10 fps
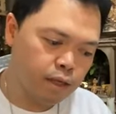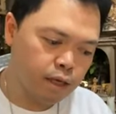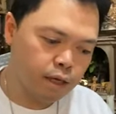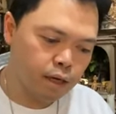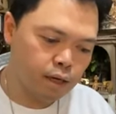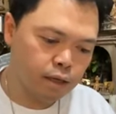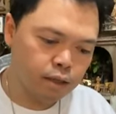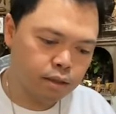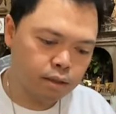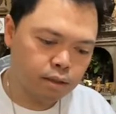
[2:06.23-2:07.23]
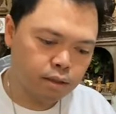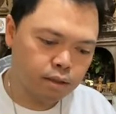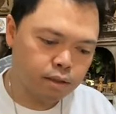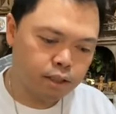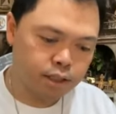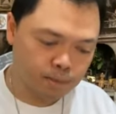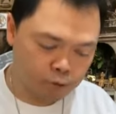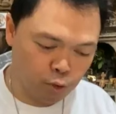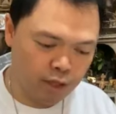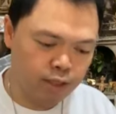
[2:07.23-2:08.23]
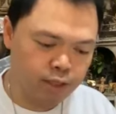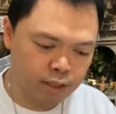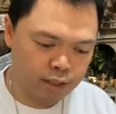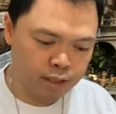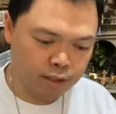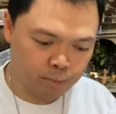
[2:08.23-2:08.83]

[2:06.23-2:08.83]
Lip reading: the Septuagint